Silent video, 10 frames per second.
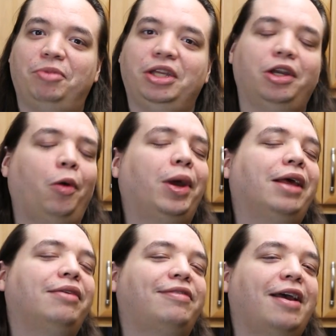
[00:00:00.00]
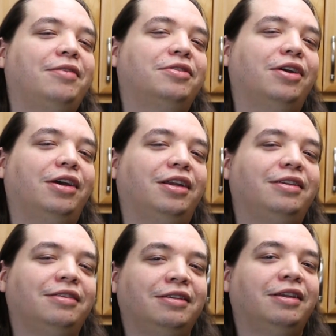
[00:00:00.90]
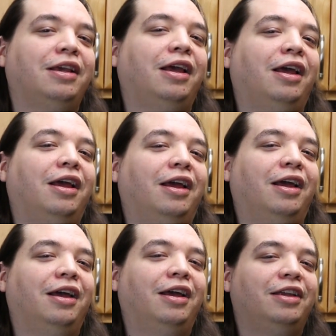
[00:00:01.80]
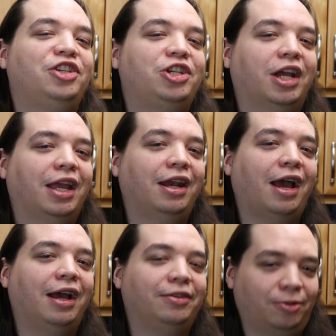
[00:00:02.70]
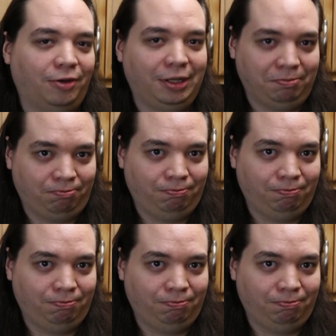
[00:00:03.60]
but you know what else sounds good? Chicken ice cream.